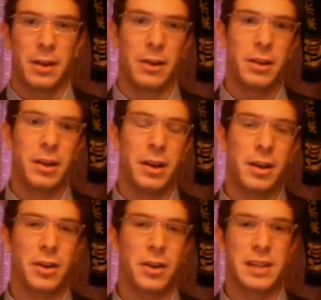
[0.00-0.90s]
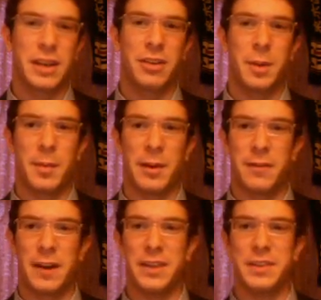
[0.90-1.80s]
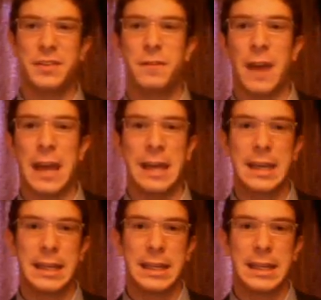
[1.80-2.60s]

Early on, a younger salaryman might find this fake,